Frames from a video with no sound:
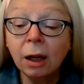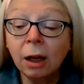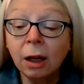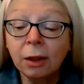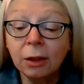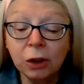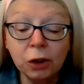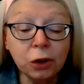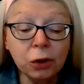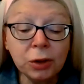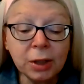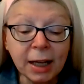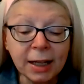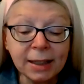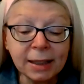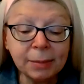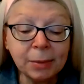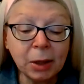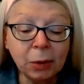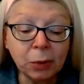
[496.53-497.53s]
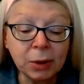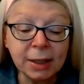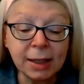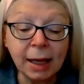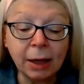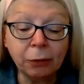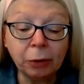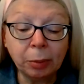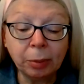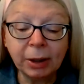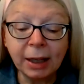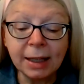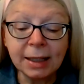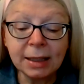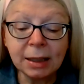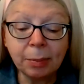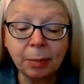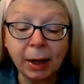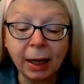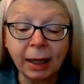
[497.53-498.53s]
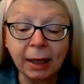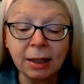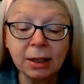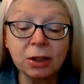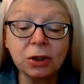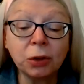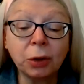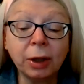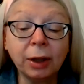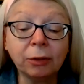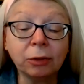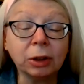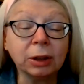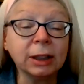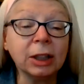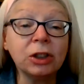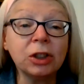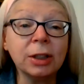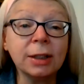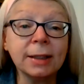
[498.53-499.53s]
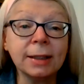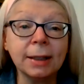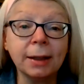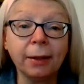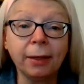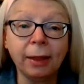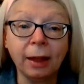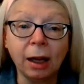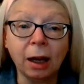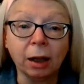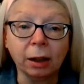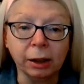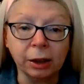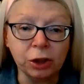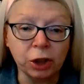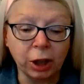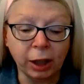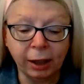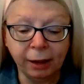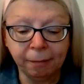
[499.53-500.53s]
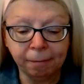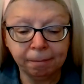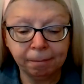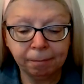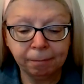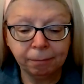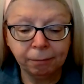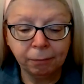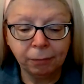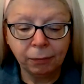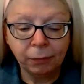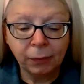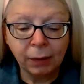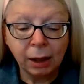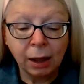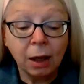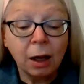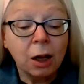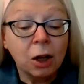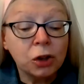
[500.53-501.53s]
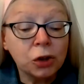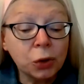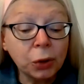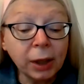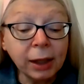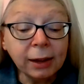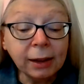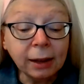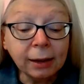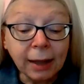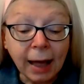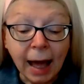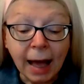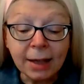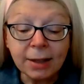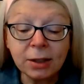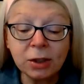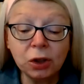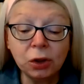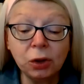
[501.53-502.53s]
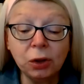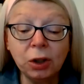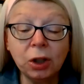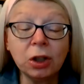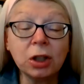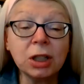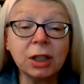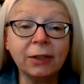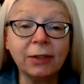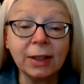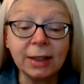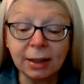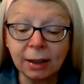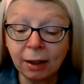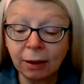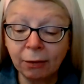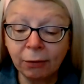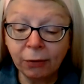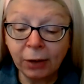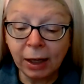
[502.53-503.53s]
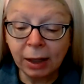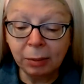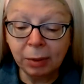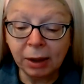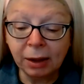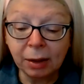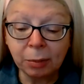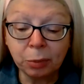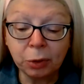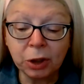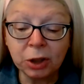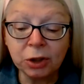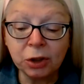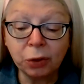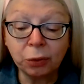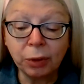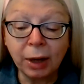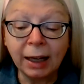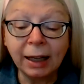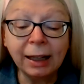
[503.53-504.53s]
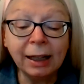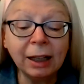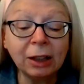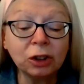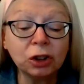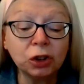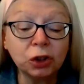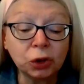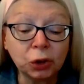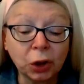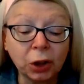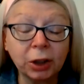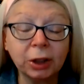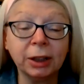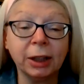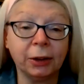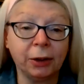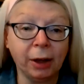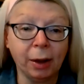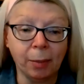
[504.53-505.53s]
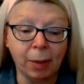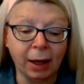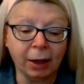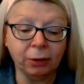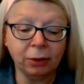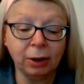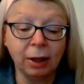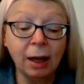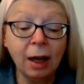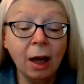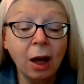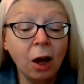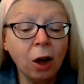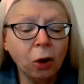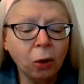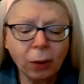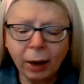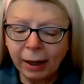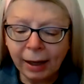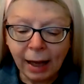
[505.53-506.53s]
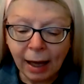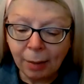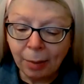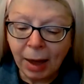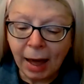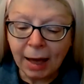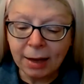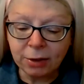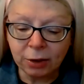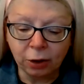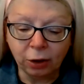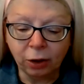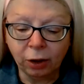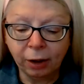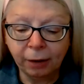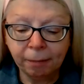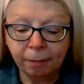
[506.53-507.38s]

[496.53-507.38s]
The New Testament was then replaced by a history of religions and theology. During the last 2 years of his confinement, the prisoner read an extraordinary amount, quite haphazard.